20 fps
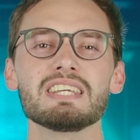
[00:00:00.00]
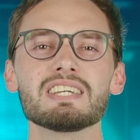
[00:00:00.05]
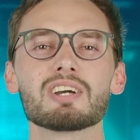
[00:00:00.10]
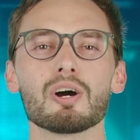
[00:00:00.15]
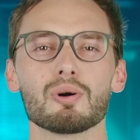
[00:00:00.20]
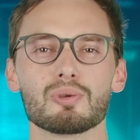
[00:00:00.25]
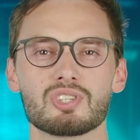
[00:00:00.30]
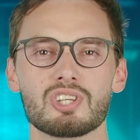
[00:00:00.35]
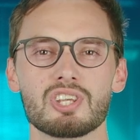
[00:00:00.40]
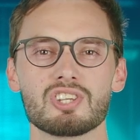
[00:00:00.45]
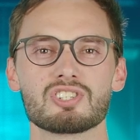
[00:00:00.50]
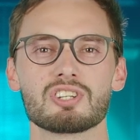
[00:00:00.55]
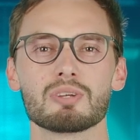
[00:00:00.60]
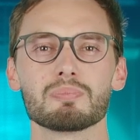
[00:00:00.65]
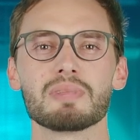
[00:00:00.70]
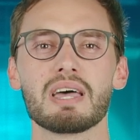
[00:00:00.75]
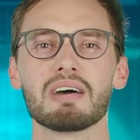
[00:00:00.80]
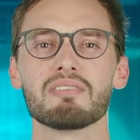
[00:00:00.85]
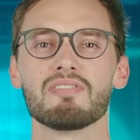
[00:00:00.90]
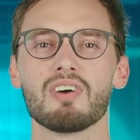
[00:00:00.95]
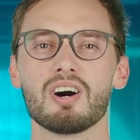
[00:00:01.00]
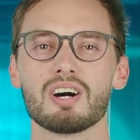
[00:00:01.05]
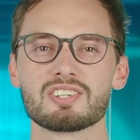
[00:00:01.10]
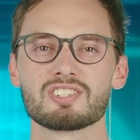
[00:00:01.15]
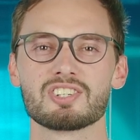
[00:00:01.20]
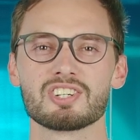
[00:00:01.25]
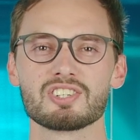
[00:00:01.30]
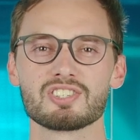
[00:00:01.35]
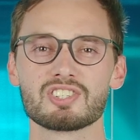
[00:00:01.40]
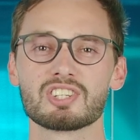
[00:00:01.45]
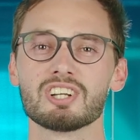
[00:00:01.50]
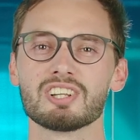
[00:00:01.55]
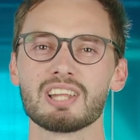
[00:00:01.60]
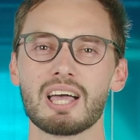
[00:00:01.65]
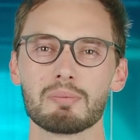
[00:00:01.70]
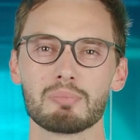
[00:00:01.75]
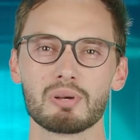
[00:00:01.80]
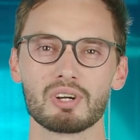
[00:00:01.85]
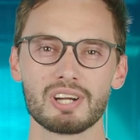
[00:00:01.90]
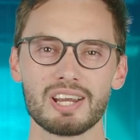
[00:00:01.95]
ecosystem that fosters
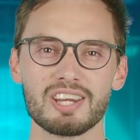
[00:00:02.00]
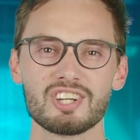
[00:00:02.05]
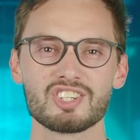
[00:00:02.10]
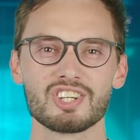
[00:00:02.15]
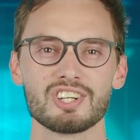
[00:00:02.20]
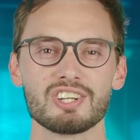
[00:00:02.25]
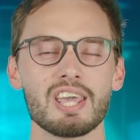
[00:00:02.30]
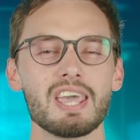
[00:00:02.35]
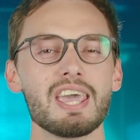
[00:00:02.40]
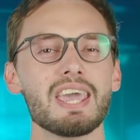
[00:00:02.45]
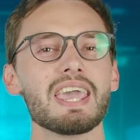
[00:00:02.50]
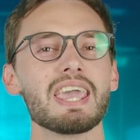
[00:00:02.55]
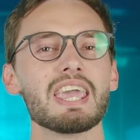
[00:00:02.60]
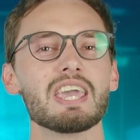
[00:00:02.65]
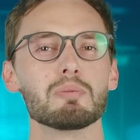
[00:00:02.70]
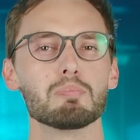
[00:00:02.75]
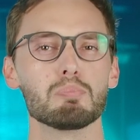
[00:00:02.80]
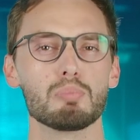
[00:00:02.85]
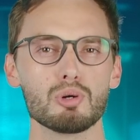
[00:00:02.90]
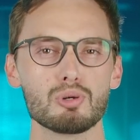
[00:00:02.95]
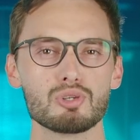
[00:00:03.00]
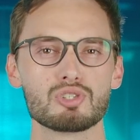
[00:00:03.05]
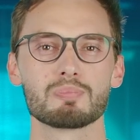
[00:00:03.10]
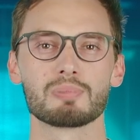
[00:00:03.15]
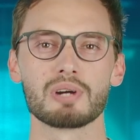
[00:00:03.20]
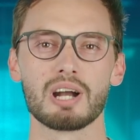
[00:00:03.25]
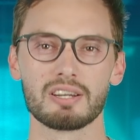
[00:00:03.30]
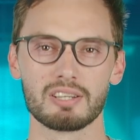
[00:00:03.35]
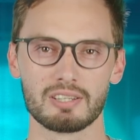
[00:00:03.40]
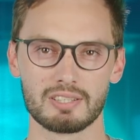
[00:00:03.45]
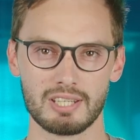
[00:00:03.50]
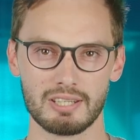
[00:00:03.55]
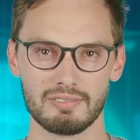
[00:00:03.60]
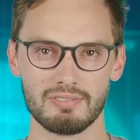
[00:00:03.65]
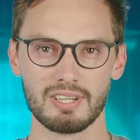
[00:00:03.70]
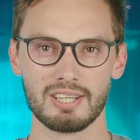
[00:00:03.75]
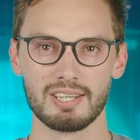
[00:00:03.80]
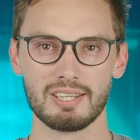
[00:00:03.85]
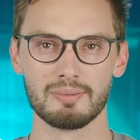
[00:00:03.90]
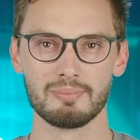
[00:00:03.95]
collaboration and boosts
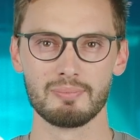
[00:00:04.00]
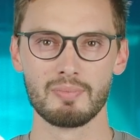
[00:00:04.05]
productivity.